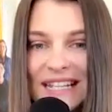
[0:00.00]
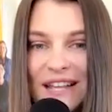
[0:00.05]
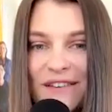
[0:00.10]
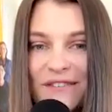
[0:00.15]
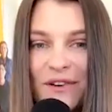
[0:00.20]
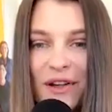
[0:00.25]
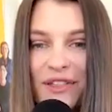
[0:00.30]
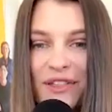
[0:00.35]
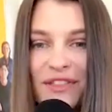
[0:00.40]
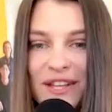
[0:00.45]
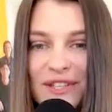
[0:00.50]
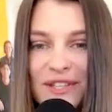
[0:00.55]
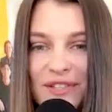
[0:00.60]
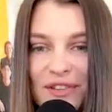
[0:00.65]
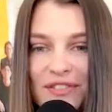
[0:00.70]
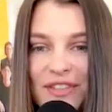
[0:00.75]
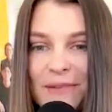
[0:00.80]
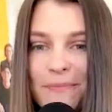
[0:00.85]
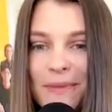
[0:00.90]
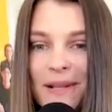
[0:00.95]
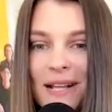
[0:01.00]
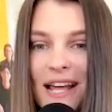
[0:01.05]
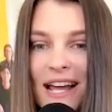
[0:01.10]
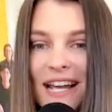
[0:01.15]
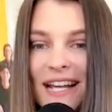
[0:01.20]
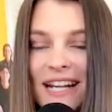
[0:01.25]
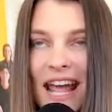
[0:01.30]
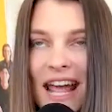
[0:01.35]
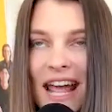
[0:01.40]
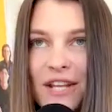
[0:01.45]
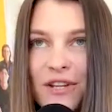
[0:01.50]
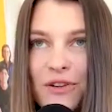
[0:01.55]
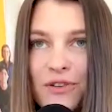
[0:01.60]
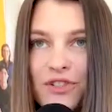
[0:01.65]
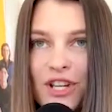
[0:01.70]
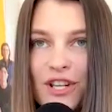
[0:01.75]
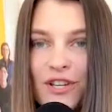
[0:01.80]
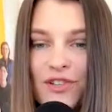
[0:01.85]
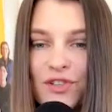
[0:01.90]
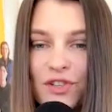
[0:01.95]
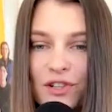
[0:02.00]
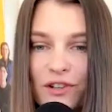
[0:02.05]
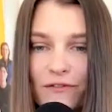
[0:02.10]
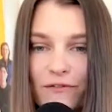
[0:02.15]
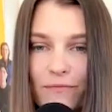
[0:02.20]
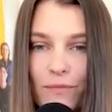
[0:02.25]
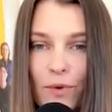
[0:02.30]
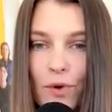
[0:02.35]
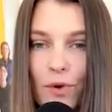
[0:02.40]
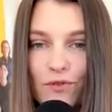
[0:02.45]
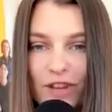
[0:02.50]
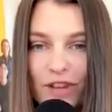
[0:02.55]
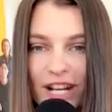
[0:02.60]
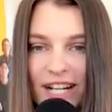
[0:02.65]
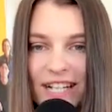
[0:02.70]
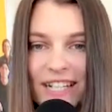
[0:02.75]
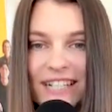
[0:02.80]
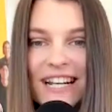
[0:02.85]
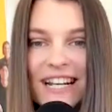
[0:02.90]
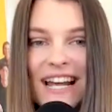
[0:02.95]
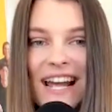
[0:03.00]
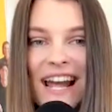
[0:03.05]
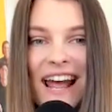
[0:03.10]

They've got things on their plate, and you're just sort of moving.